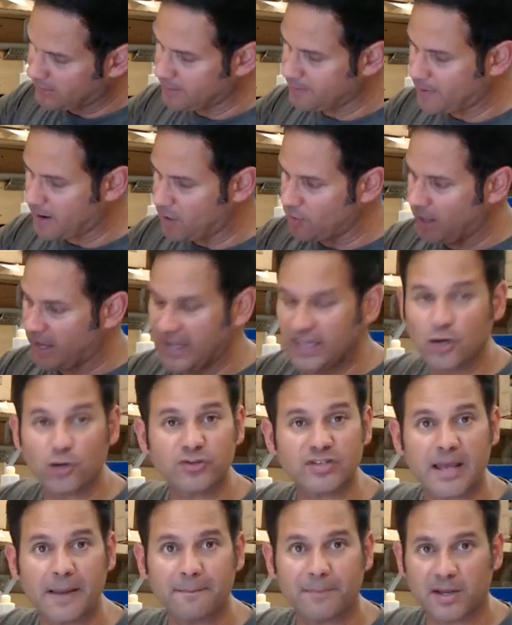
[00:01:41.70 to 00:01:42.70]
in about eight
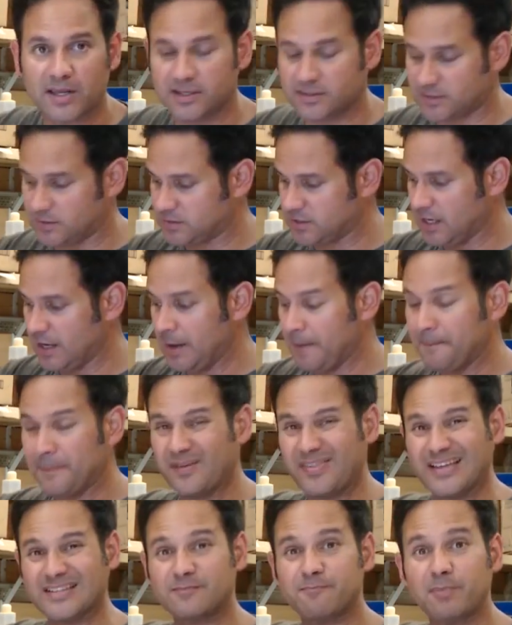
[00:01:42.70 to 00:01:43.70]
or 10 places,
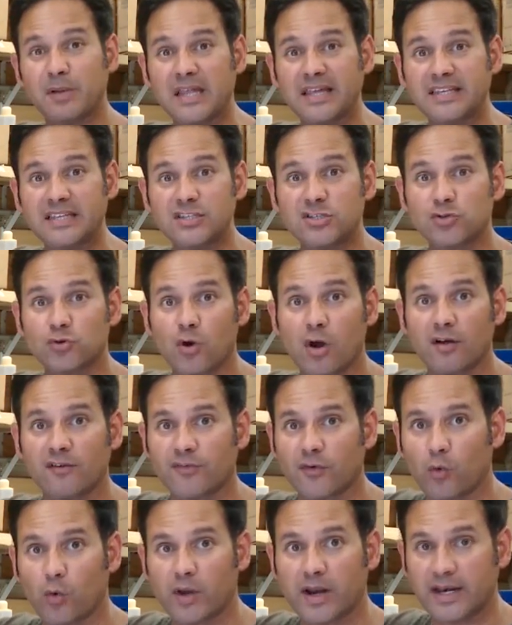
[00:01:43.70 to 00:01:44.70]
but that's plenty
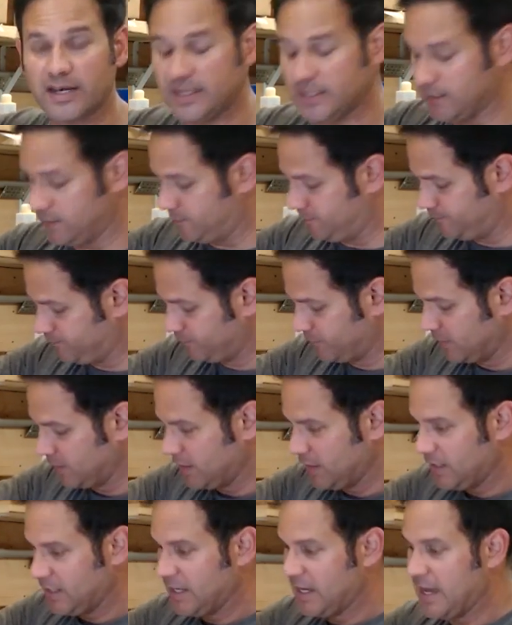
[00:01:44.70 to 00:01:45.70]
strong for what I needed.
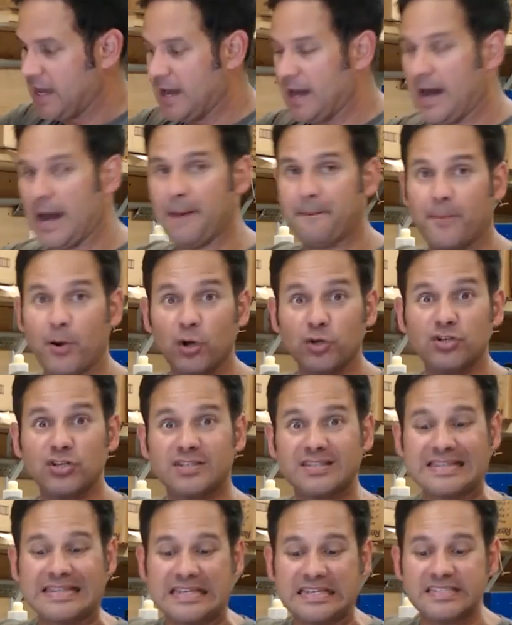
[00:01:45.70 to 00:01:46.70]
I
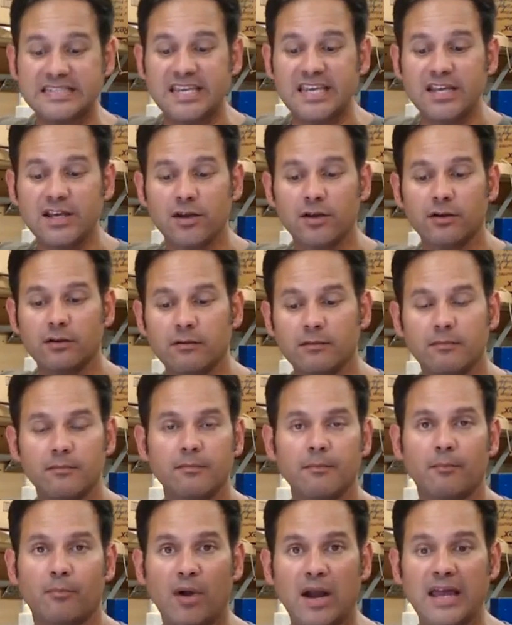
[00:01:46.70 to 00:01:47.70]
purchased this gear,
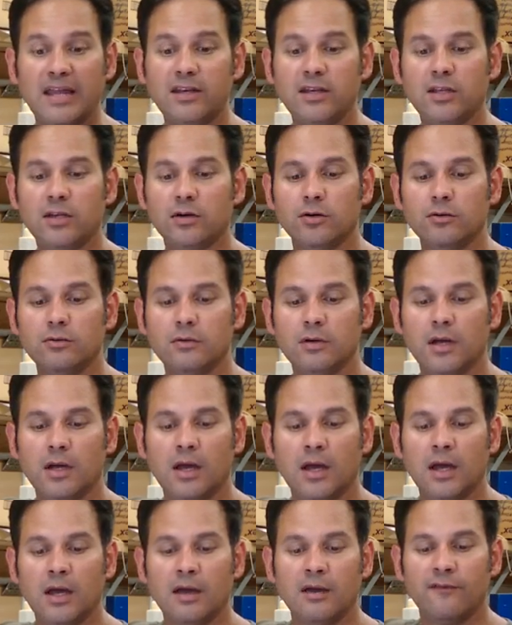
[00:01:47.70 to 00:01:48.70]
brand new,
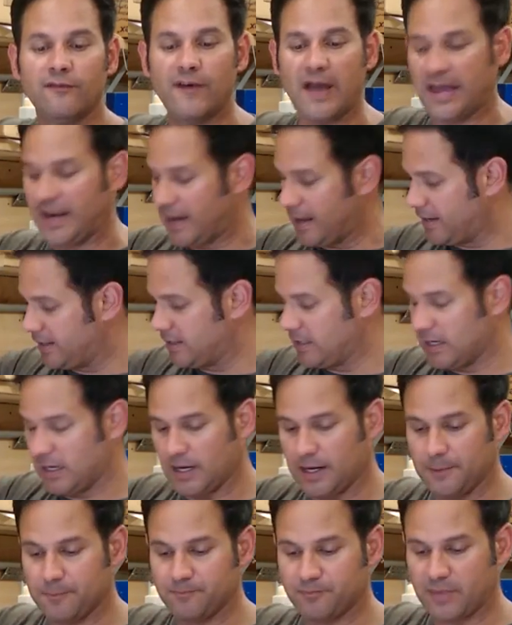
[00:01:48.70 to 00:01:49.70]
and I,
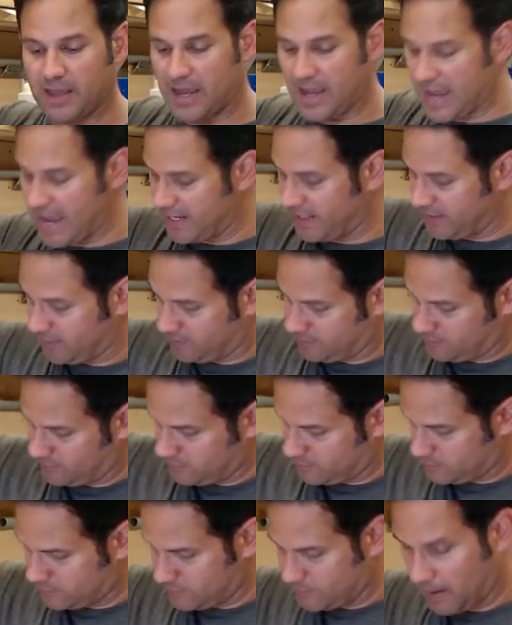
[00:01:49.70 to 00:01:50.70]
um, I had it
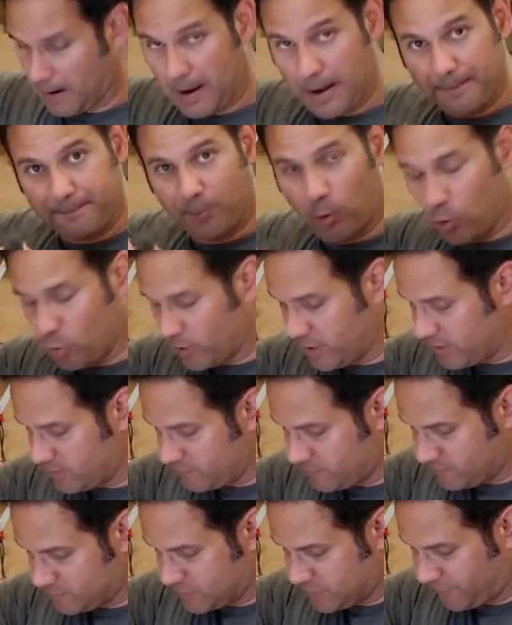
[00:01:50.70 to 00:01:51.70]
I bored
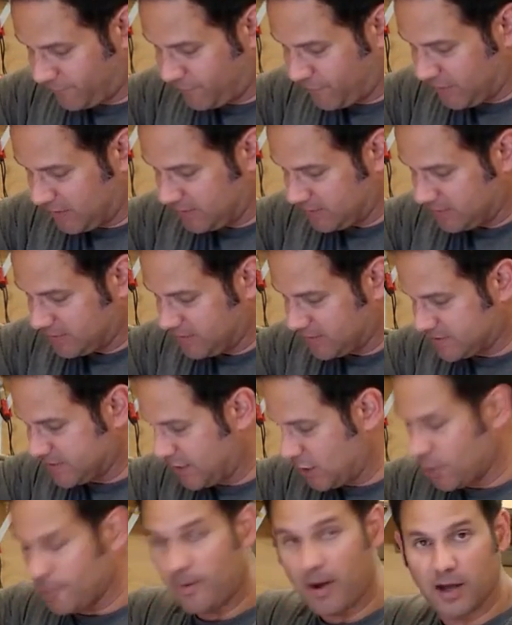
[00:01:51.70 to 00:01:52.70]
it to fit this
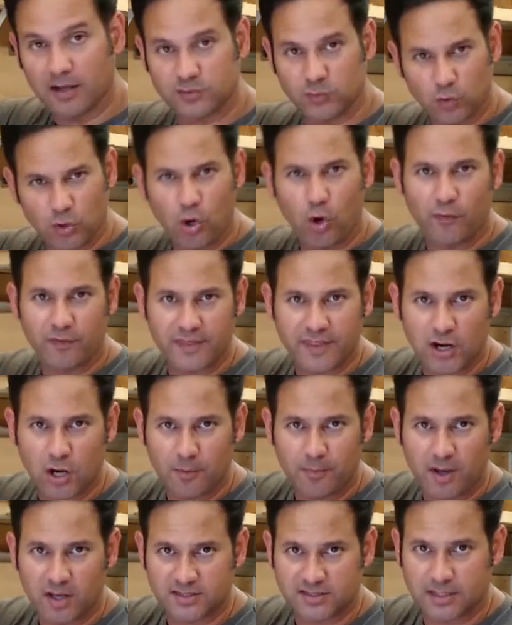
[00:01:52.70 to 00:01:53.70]
gearbox. We'll go over the
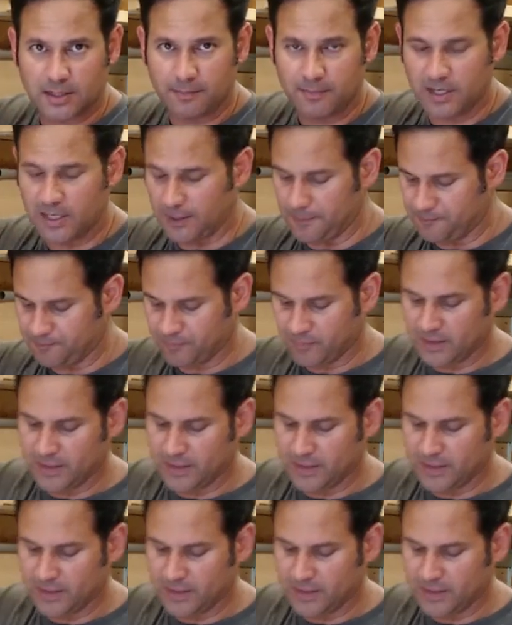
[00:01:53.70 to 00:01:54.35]
gearbox in a minute.